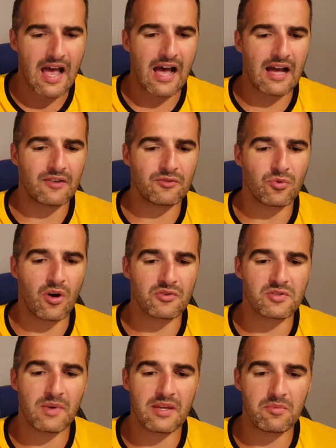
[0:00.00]
And I was
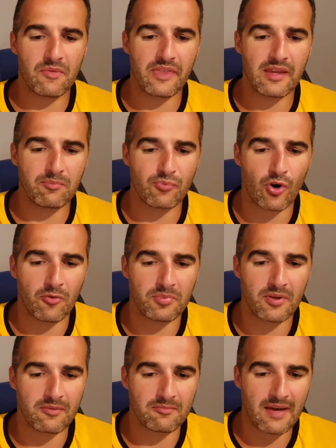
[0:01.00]
speaking with the prop
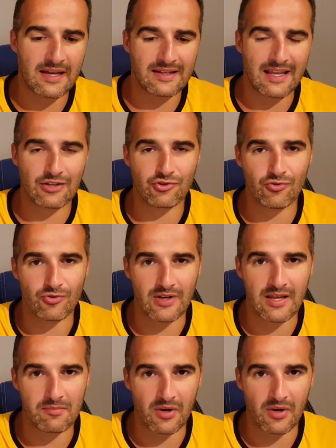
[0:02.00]
man extraordinaire